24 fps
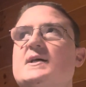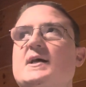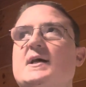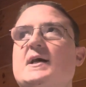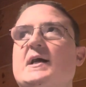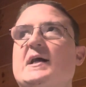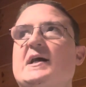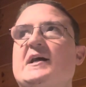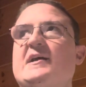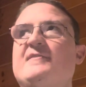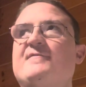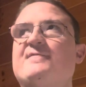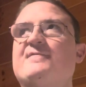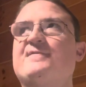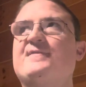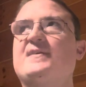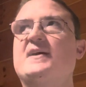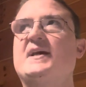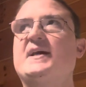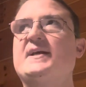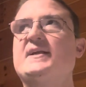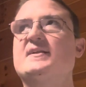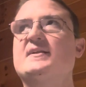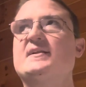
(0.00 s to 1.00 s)
I
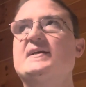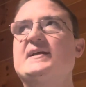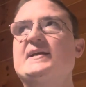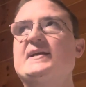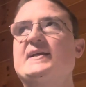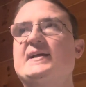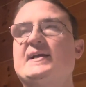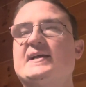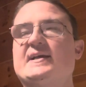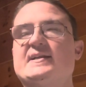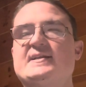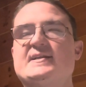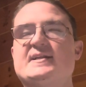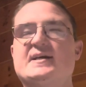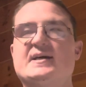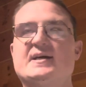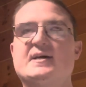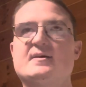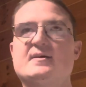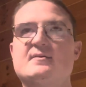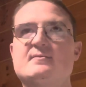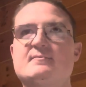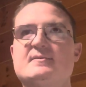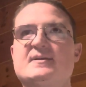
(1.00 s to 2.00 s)
finally get
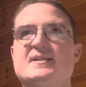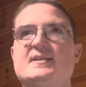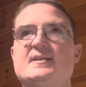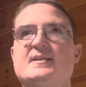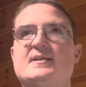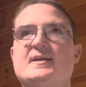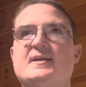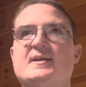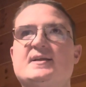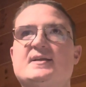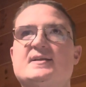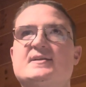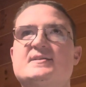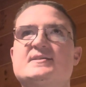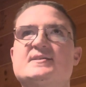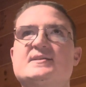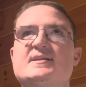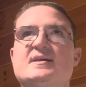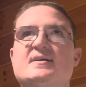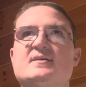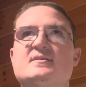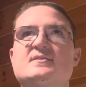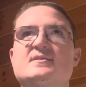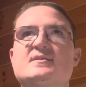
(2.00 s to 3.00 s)
done with the
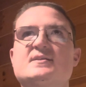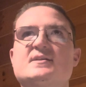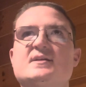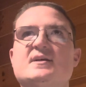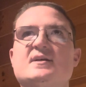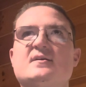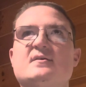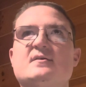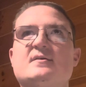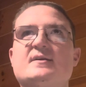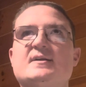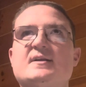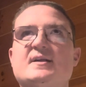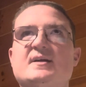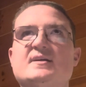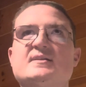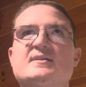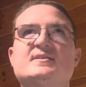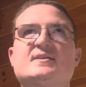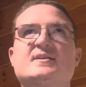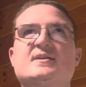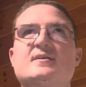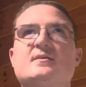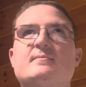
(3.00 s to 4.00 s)
Excel Center, and
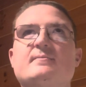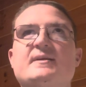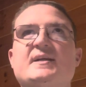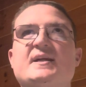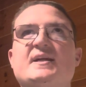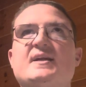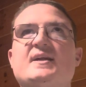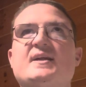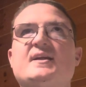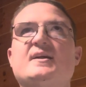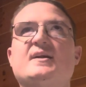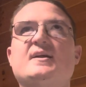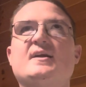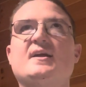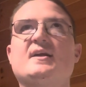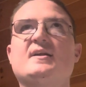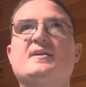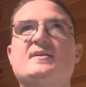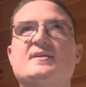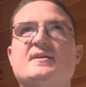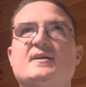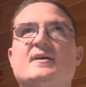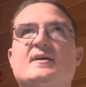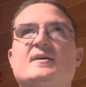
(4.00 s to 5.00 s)
that's going to be
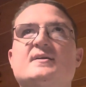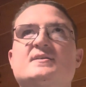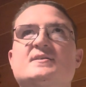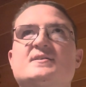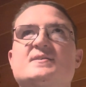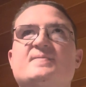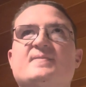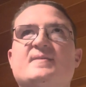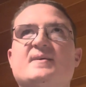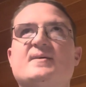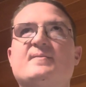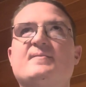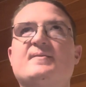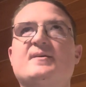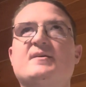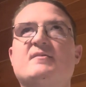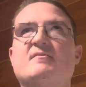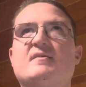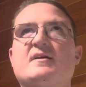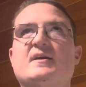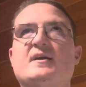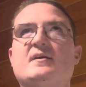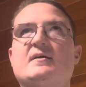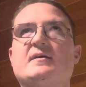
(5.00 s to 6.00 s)
next
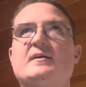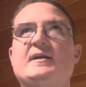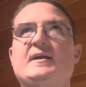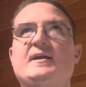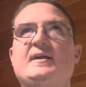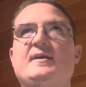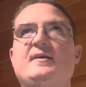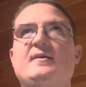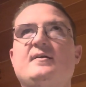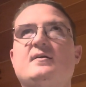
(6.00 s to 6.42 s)
February.